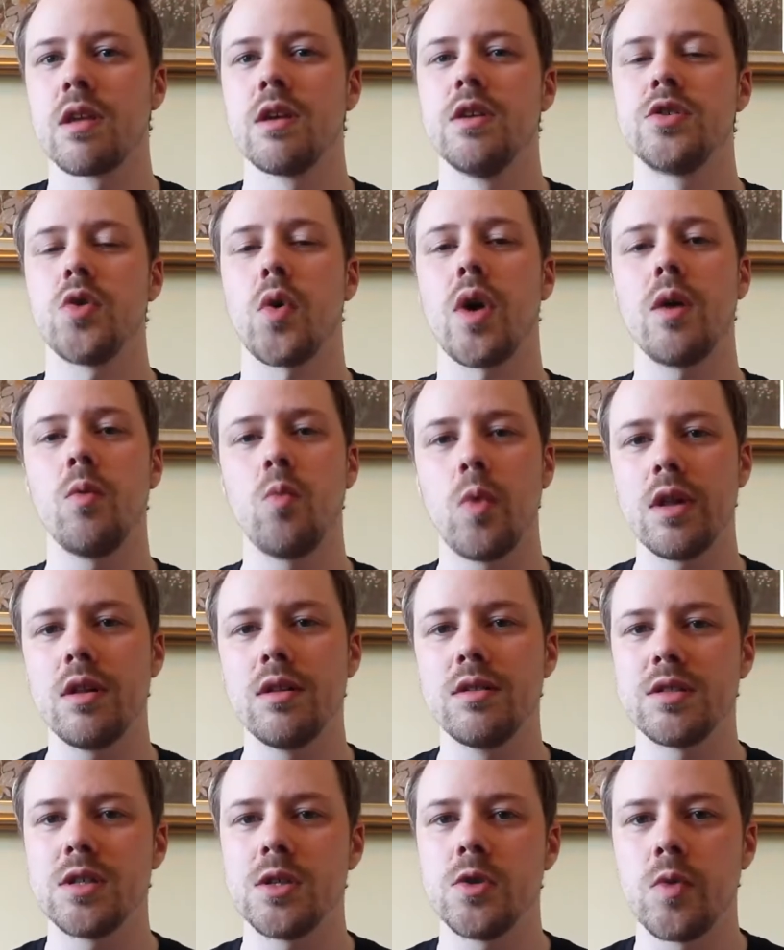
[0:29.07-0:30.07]
So I
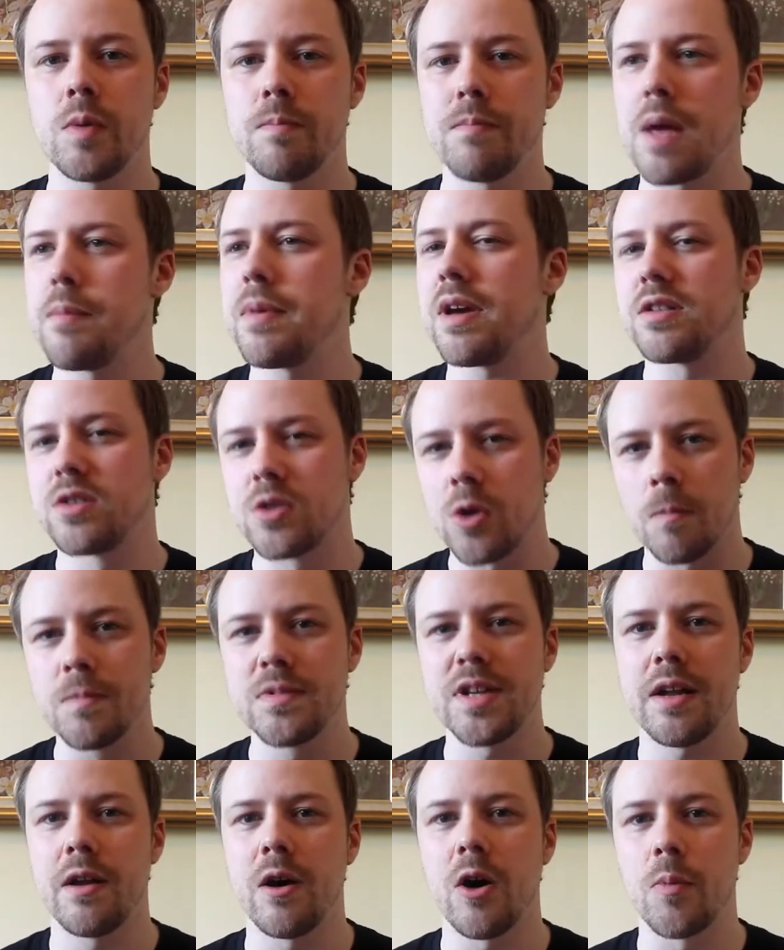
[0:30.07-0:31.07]
will do maybe a top
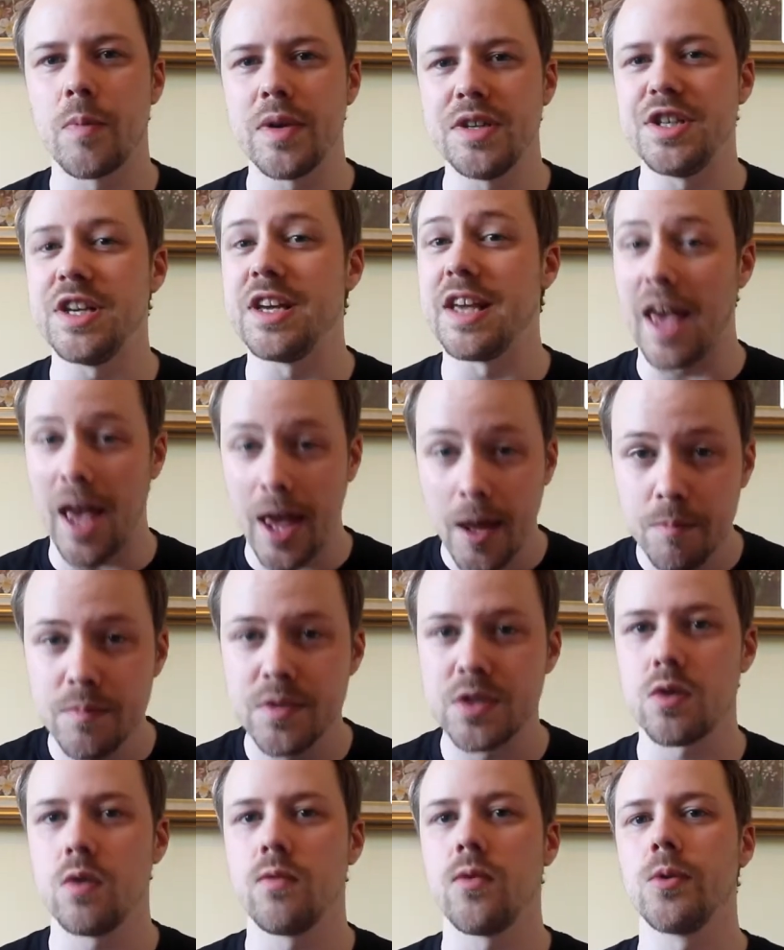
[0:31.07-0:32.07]
10 RPG
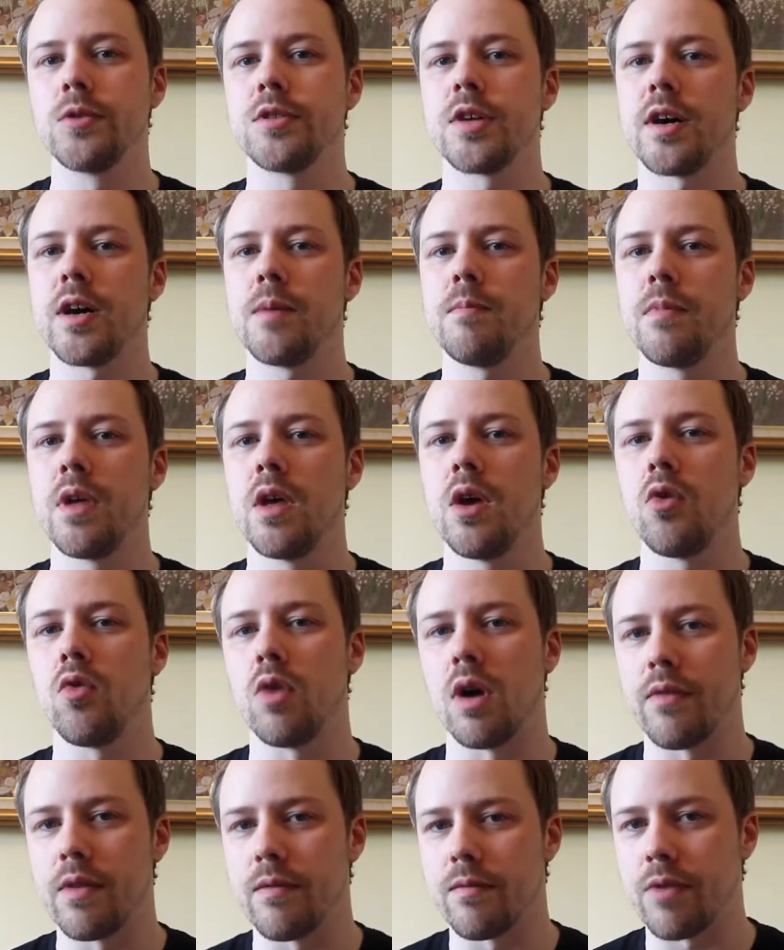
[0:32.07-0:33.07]
games of all time,
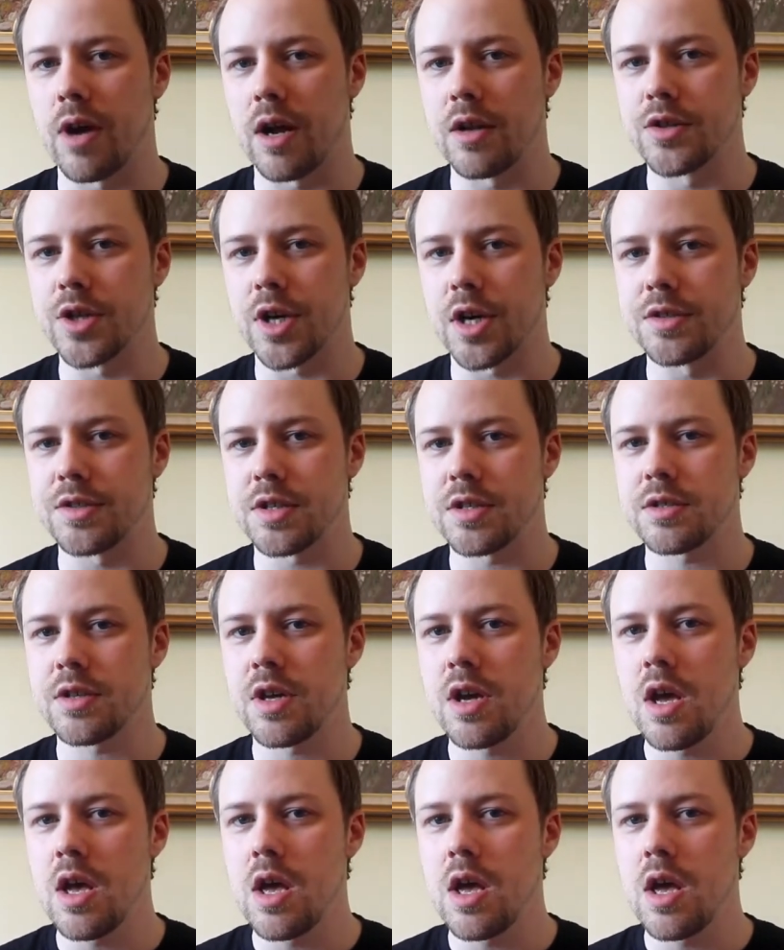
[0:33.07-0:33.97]
rather than franchises,